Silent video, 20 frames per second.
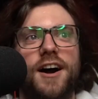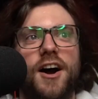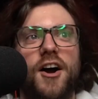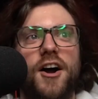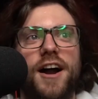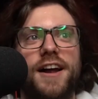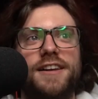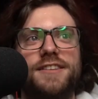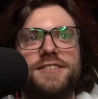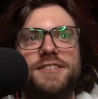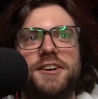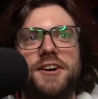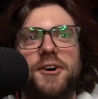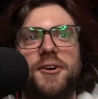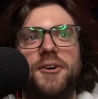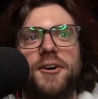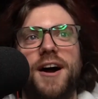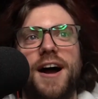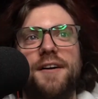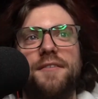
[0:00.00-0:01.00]
All right,
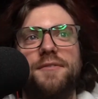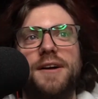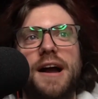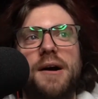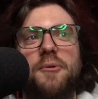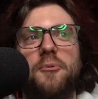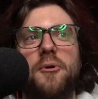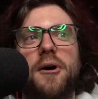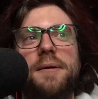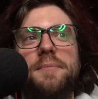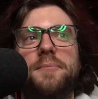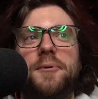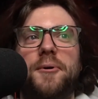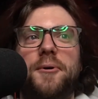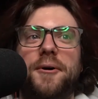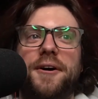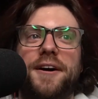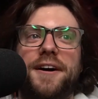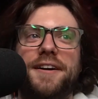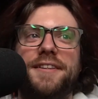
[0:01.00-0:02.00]
so I've got one
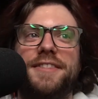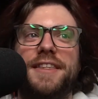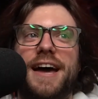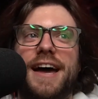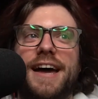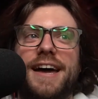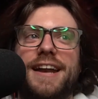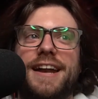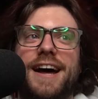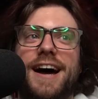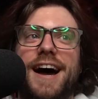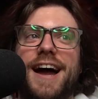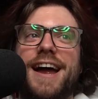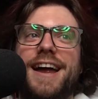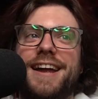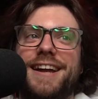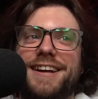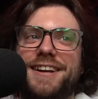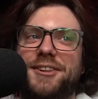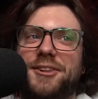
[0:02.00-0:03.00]
more that I
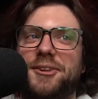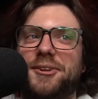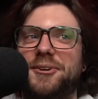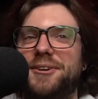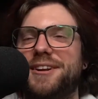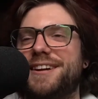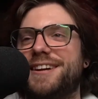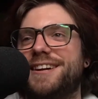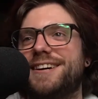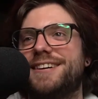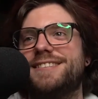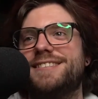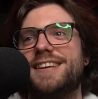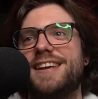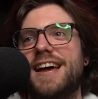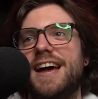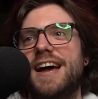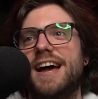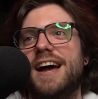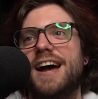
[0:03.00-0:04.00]
included because
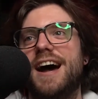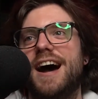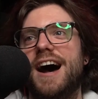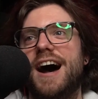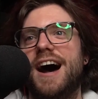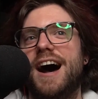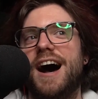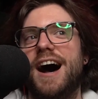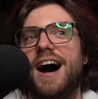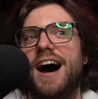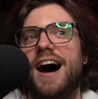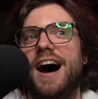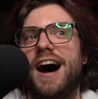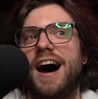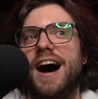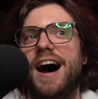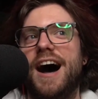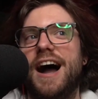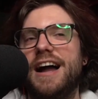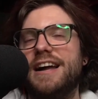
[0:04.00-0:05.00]

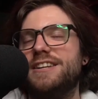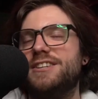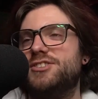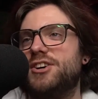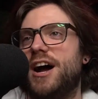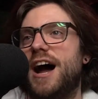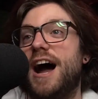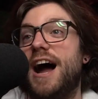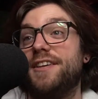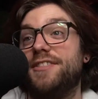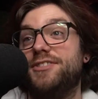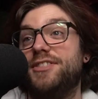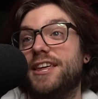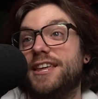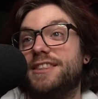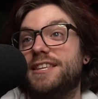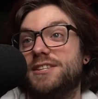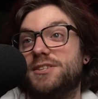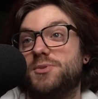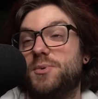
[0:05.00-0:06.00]
I
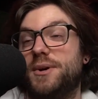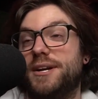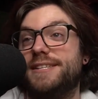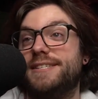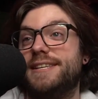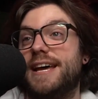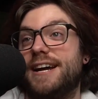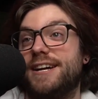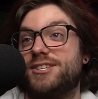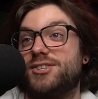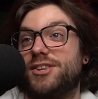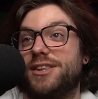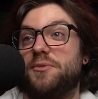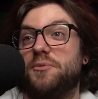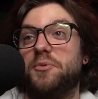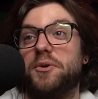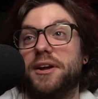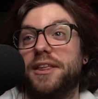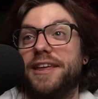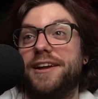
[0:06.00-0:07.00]
think this one is actually
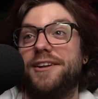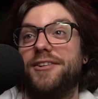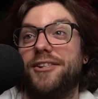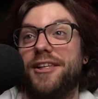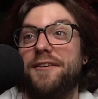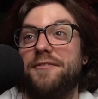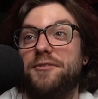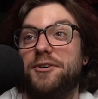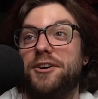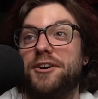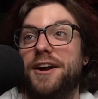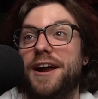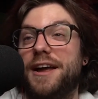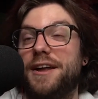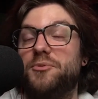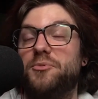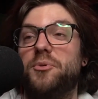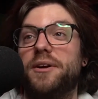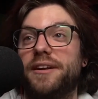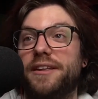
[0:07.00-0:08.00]
really clever
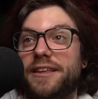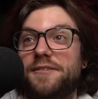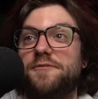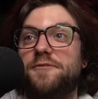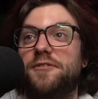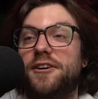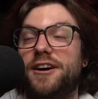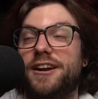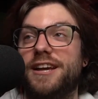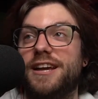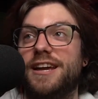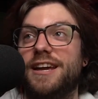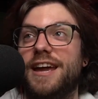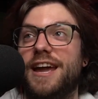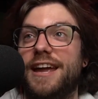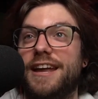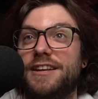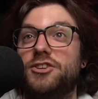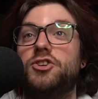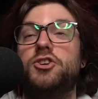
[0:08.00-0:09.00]
and really funny,
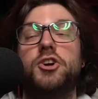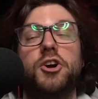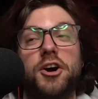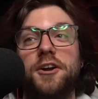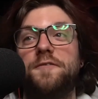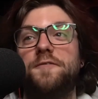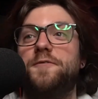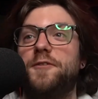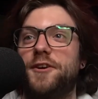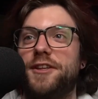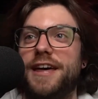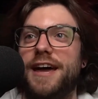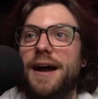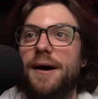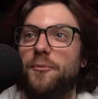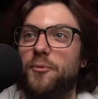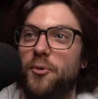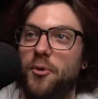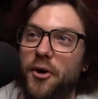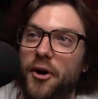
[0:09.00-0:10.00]
and good for
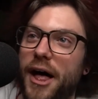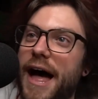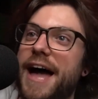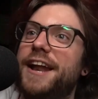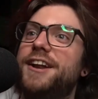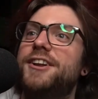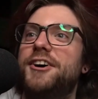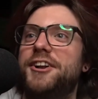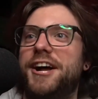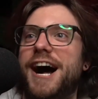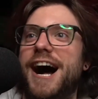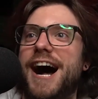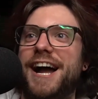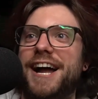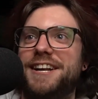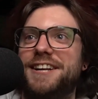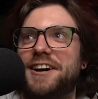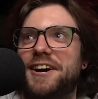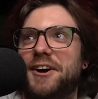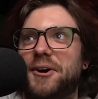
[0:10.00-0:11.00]
them. We'll end on a
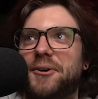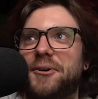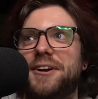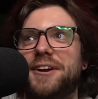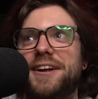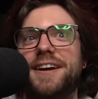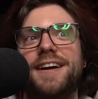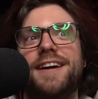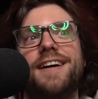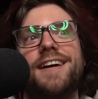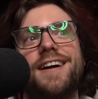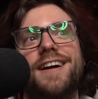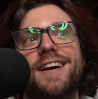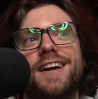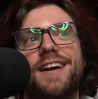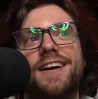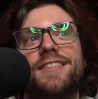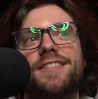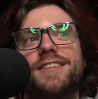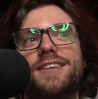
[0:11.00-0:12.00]
high note.
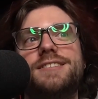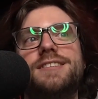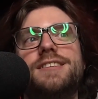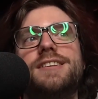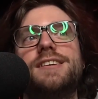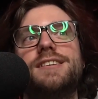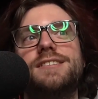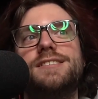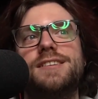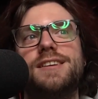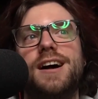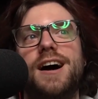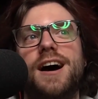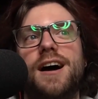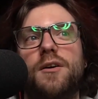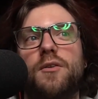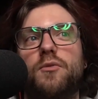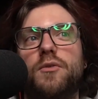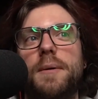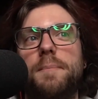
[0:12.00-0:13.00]
This is
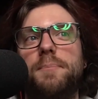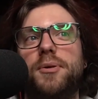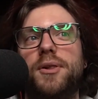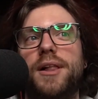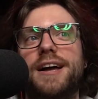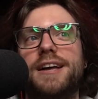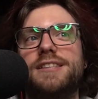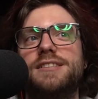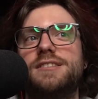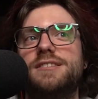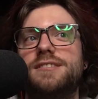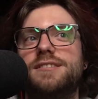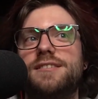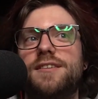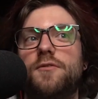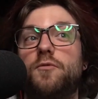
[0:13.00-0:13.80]
Replens,